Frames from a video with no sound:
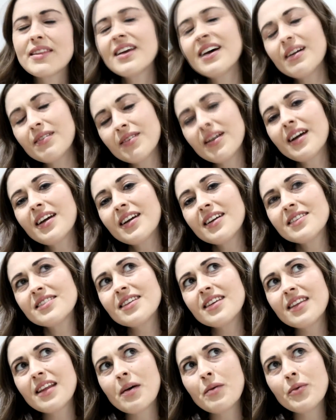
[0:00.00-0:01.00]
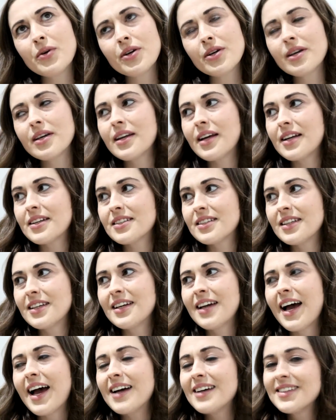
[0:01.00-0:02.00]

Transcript: I can see that working actually.